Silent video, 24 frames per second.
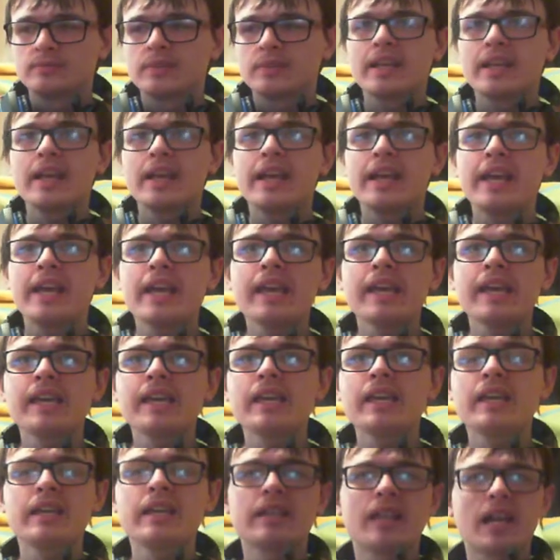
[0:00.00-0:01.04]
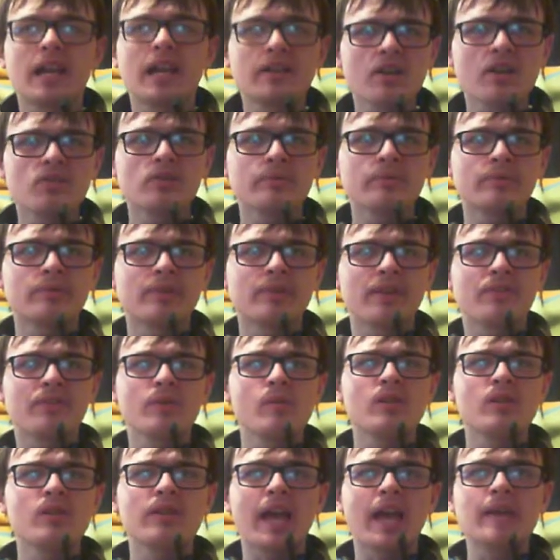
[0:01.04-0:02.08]
He like goes if you
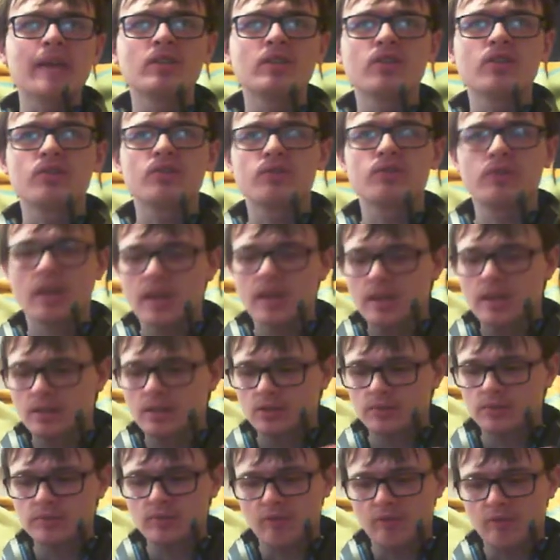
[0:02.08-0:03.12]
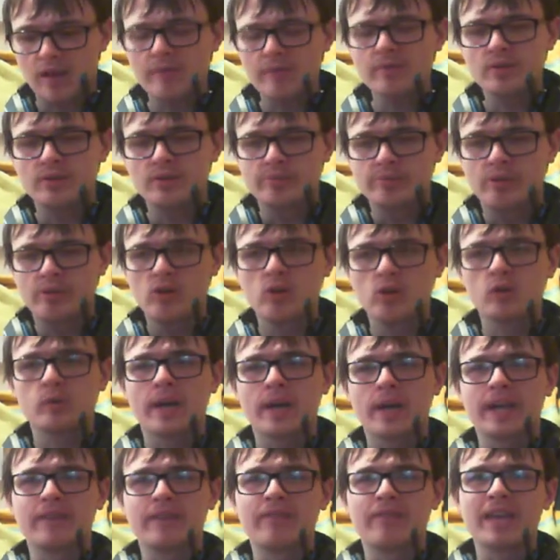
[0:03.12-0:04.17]
want the gaming news, subscribe to
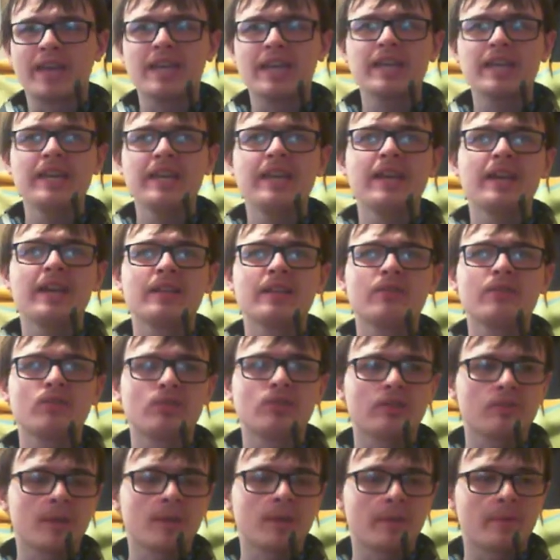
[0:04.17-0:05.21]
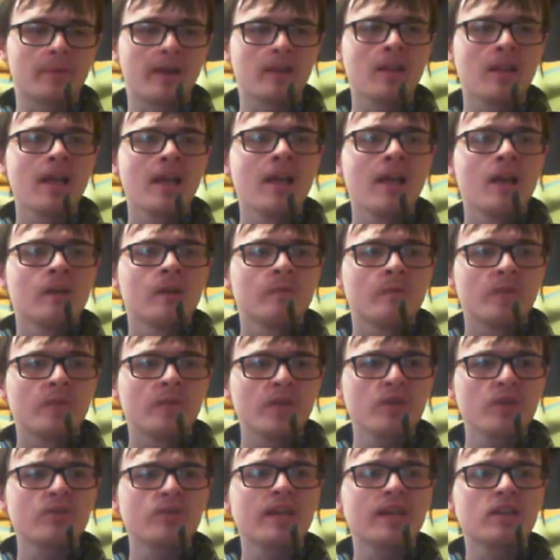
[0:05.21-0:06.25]
Spawnwave. He does it quite well.
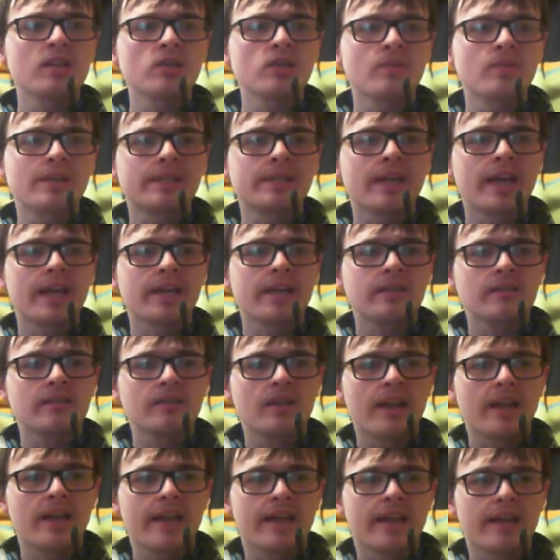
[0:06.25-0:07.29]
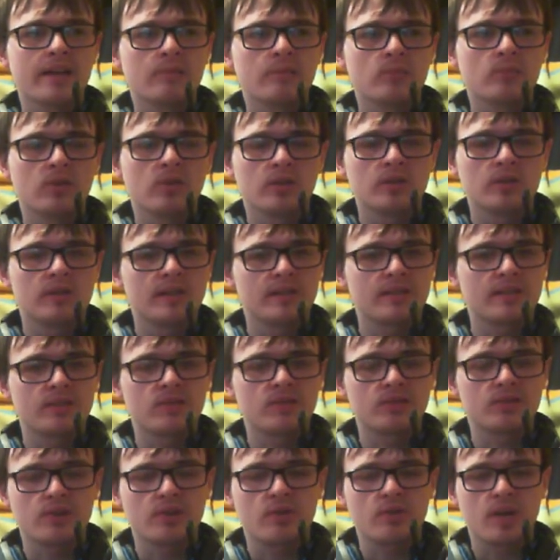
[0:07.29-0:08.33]
ReviewTech USA is
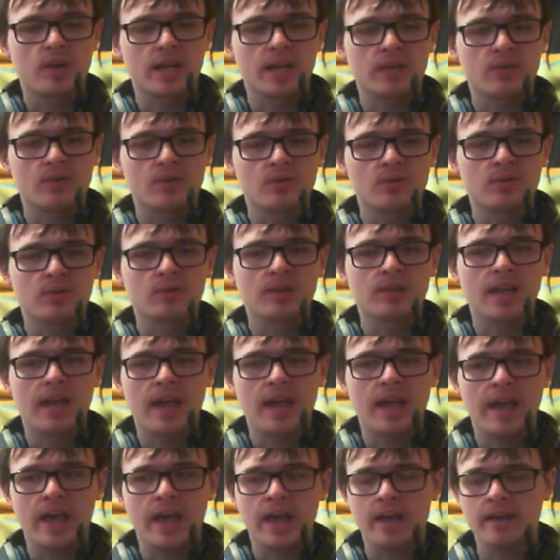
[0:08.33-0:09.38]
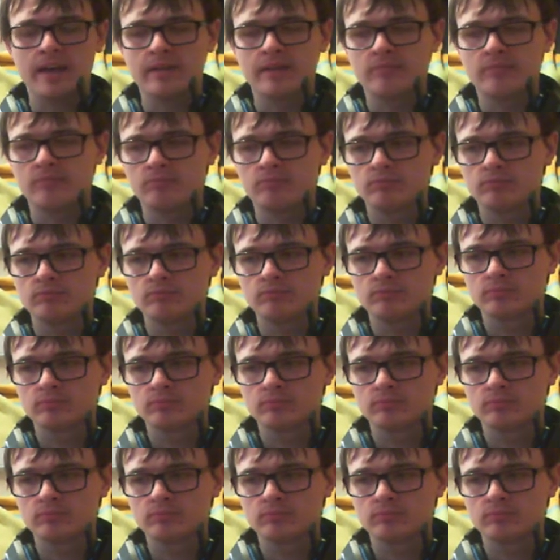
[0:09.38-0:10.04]
also quite good. Who